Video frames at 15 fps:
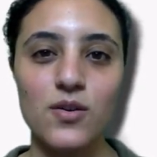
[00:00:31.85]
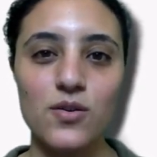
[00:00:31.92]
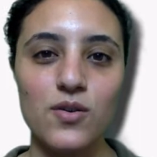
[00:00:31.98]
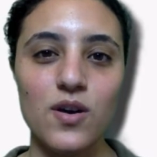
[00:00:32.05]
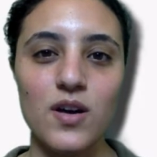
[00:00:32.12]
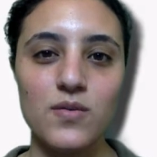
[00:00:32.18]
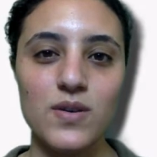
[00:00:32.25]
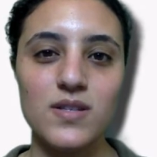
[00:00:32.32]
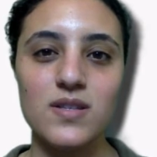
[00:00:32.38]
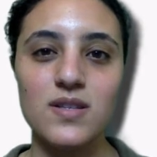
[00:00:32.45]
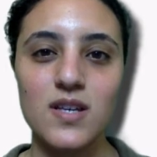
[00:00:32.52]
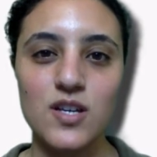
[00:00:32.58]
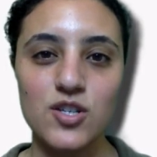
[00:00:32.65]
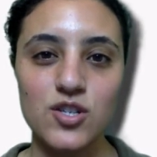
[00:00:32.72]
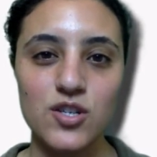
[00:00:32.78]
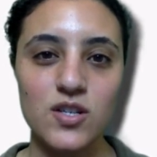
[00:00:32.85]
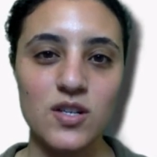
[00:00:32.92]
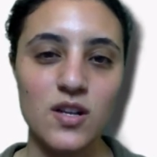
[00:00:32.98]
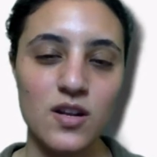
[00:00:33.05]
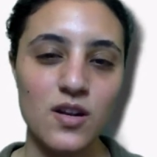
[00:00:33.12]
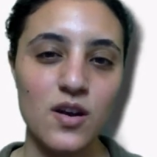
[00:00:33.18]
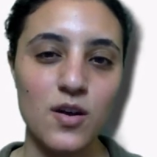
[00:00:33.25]
Quran recitation
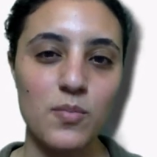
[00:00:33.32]
and our